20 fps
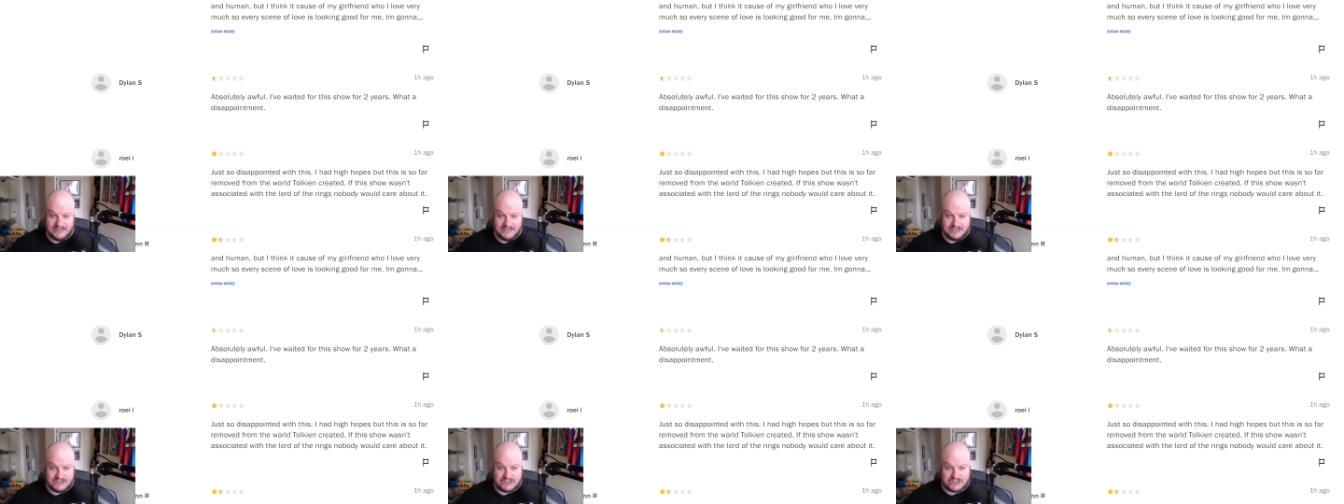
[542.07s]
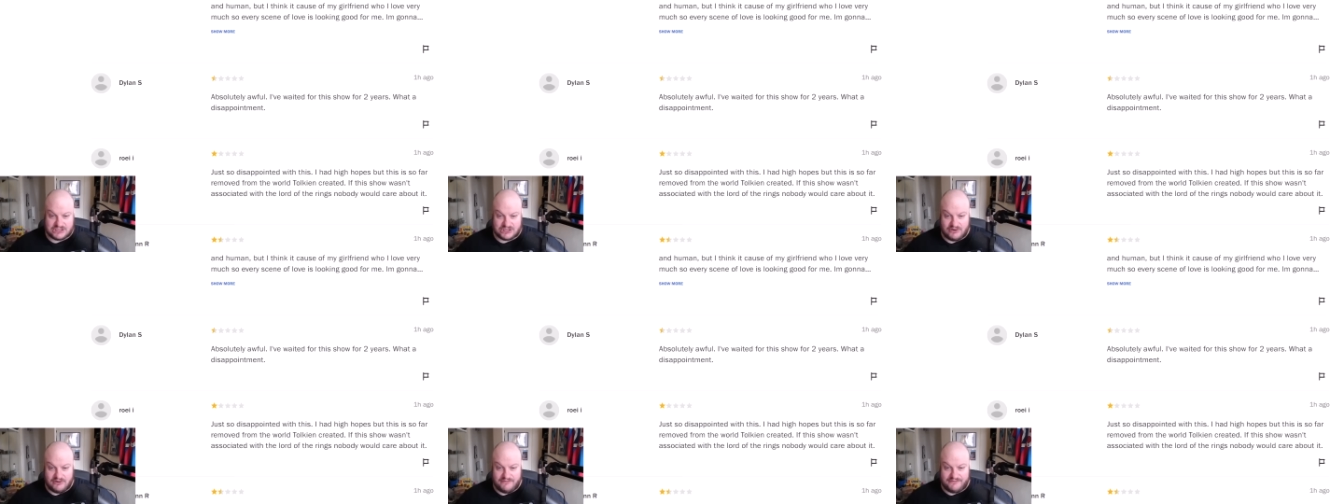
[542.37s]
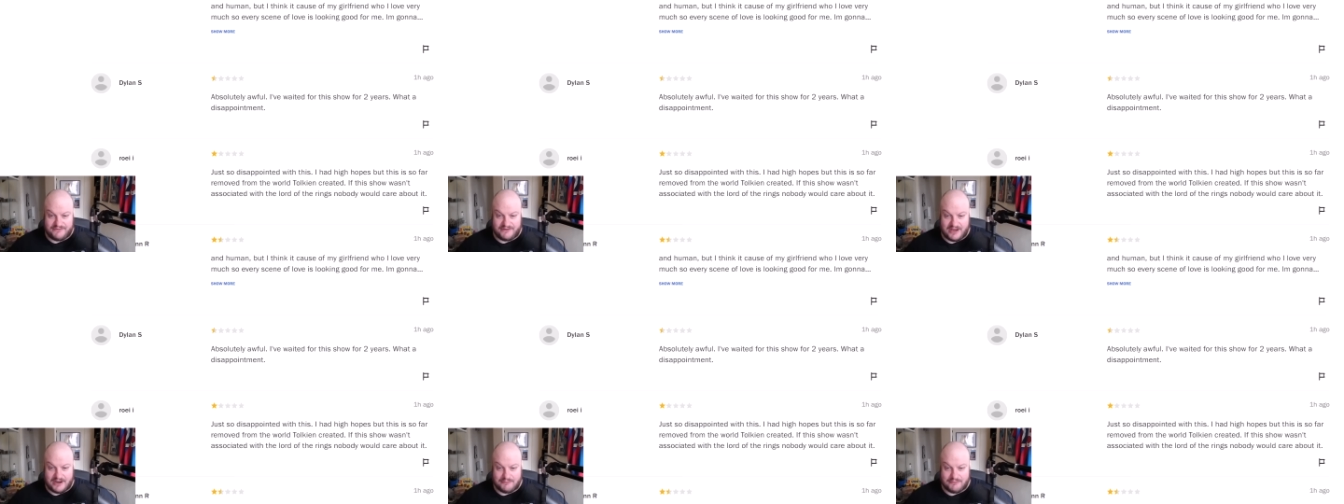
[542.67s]
so
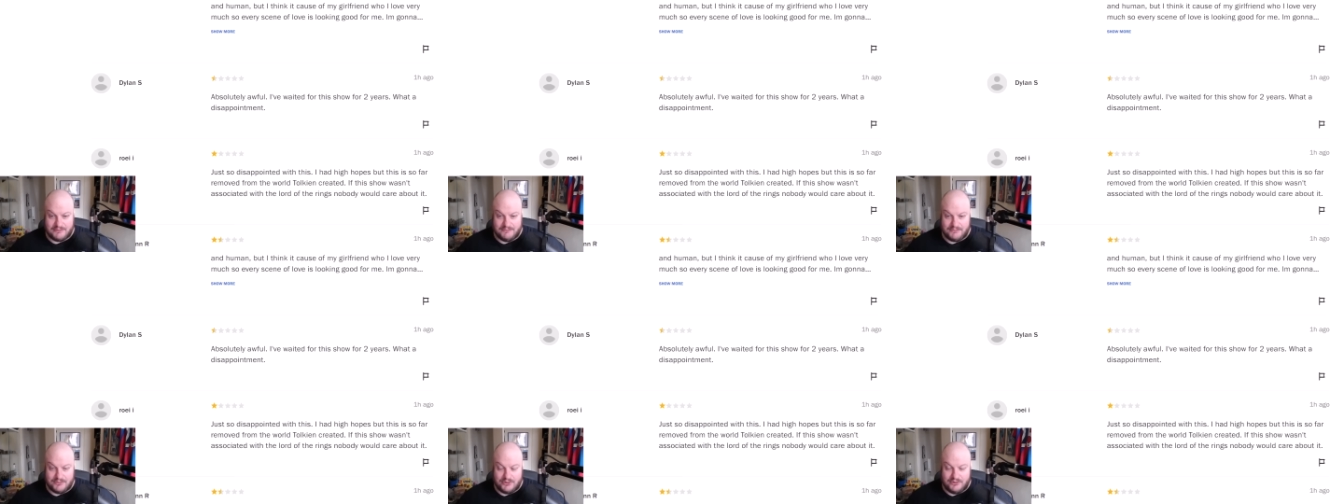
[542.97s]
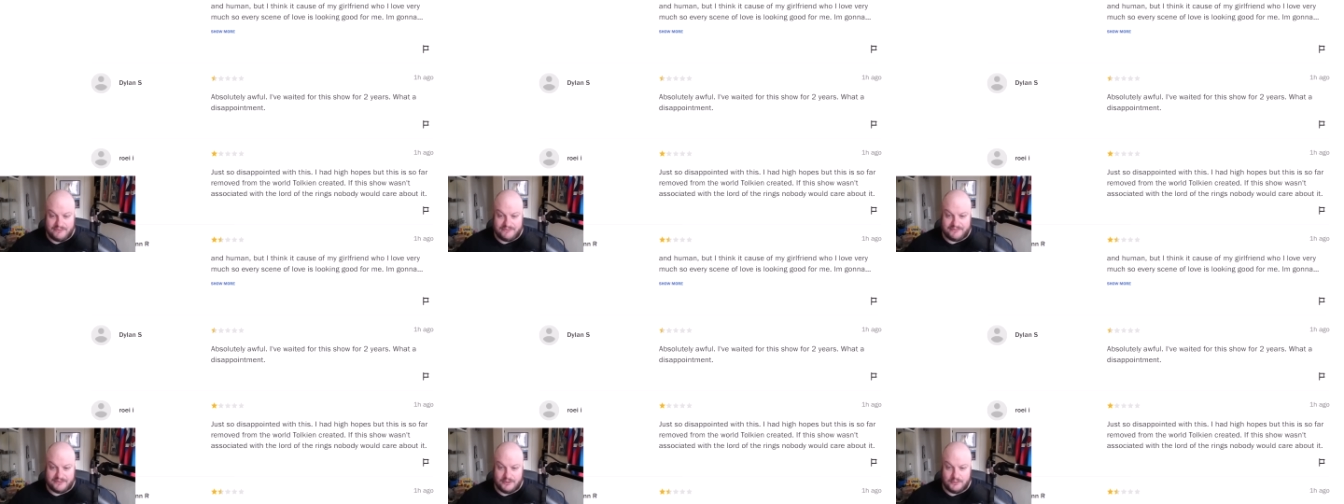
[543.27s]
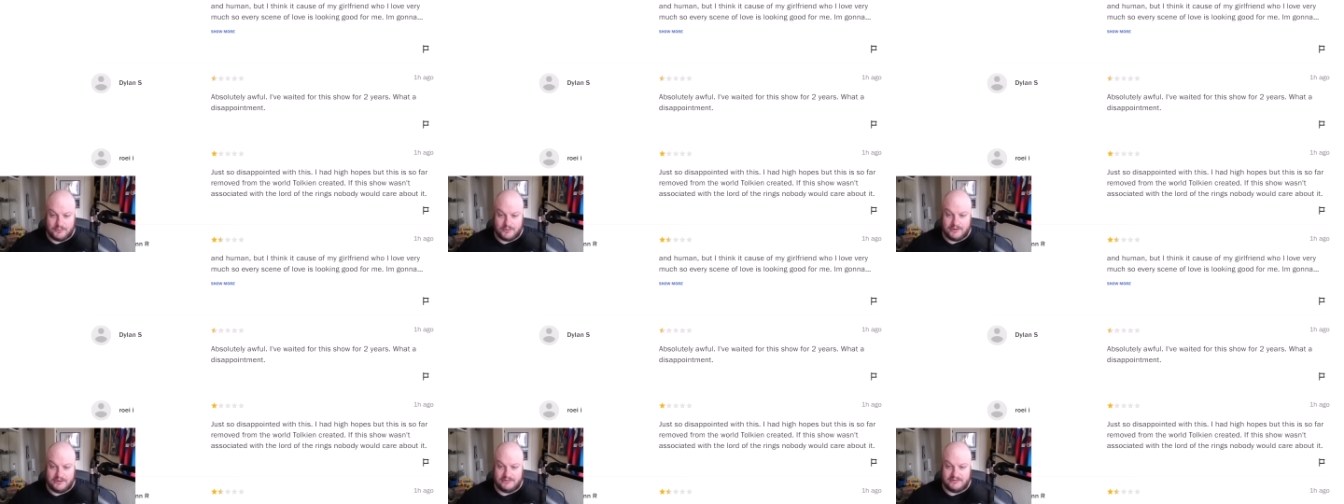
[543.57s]
far removed from the
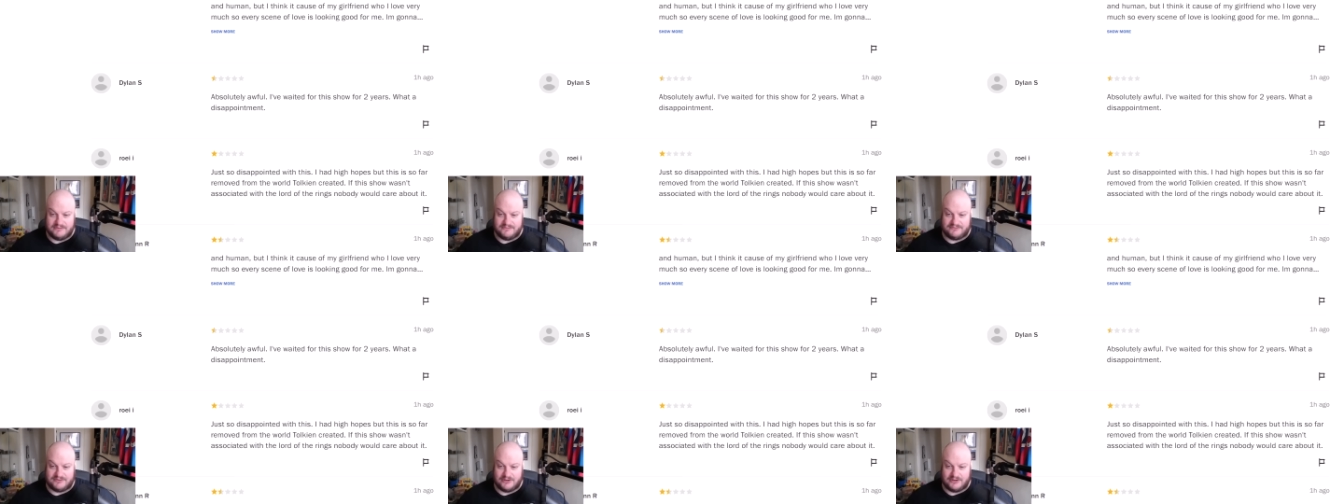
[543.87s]
world of